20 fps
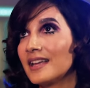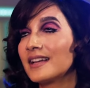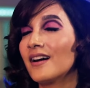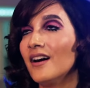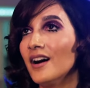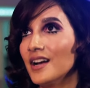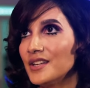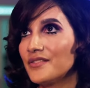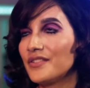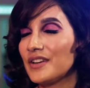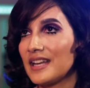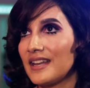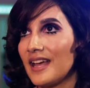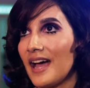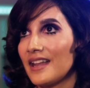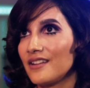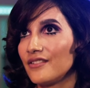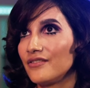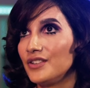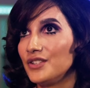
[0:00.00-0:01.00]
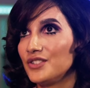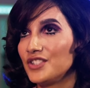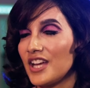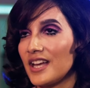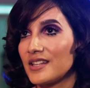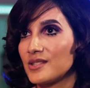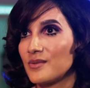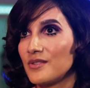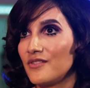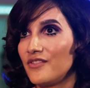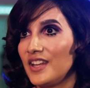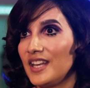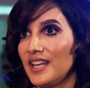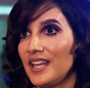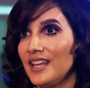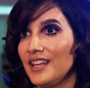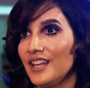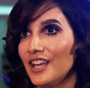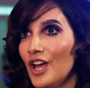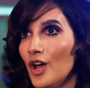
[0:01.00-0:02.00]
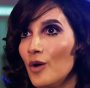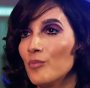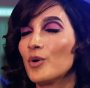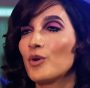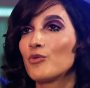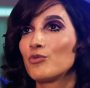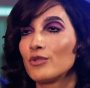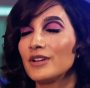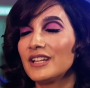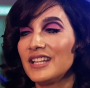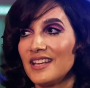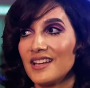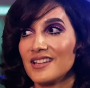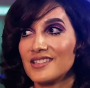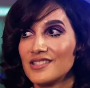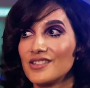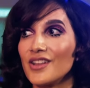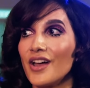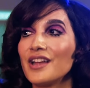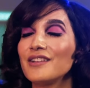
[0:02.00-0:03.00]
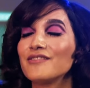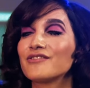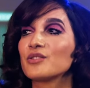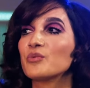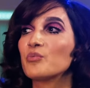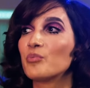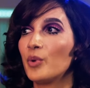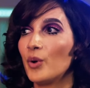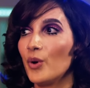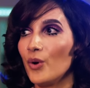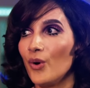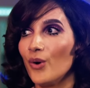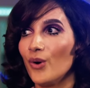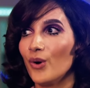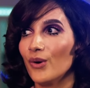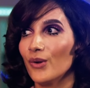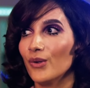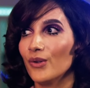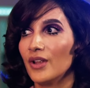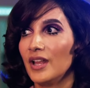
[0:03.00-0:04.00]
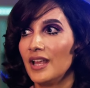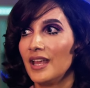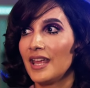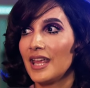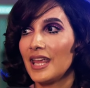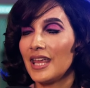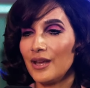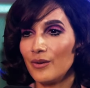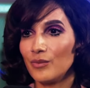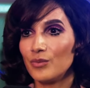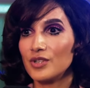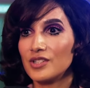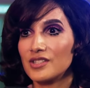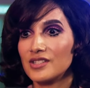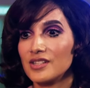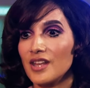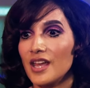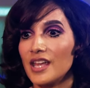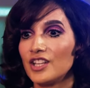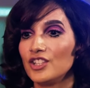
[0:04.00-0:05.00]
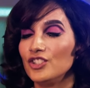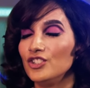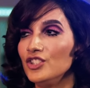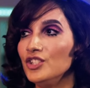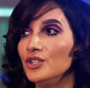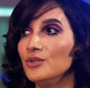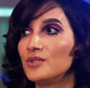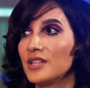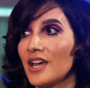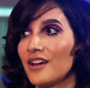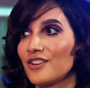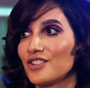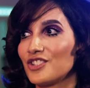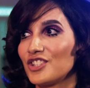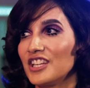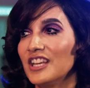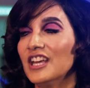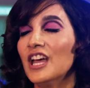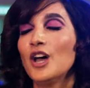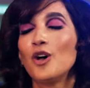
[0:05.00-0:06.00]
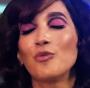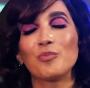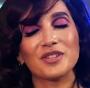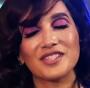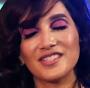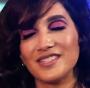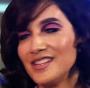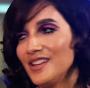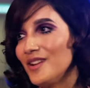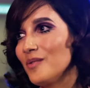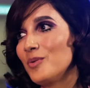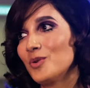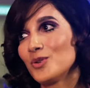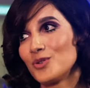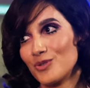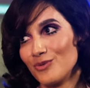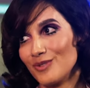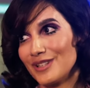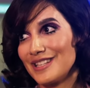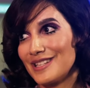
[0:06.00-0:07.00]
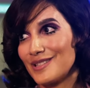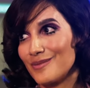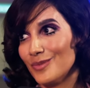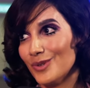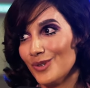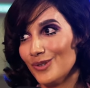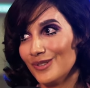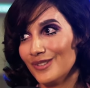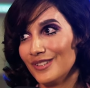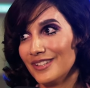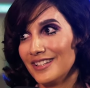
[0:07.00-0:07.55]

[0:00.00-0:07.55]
kind of had a few chats with Vinny, but really, aside from Paul, it was like new territory. But Singapore's really small.